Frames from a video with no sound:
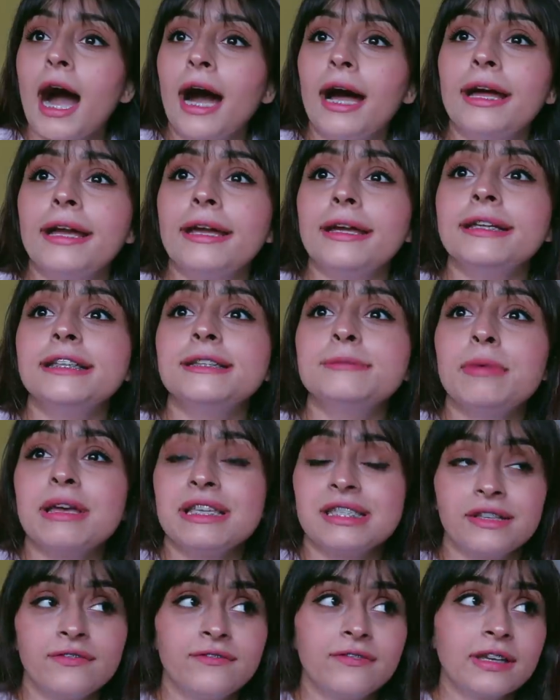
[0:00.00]
I
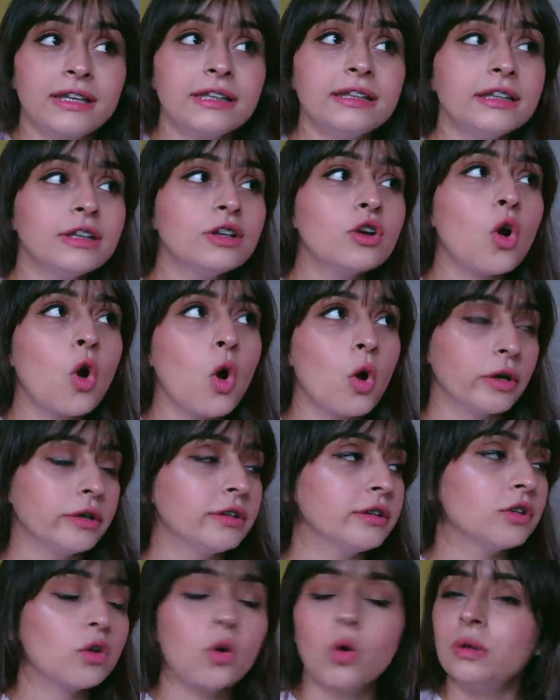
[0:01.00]
specifically
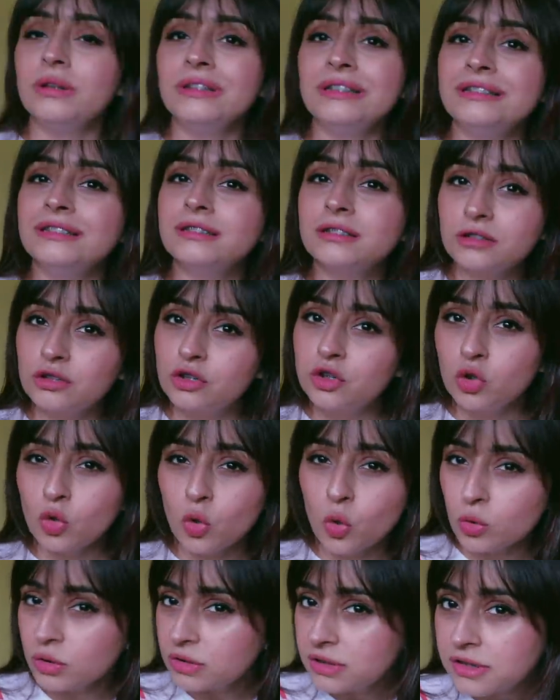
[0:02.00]
ordered all these
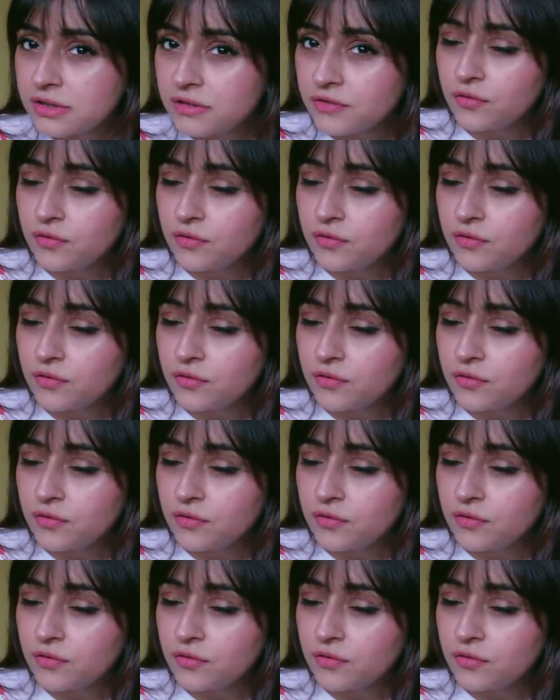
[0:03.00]
clothes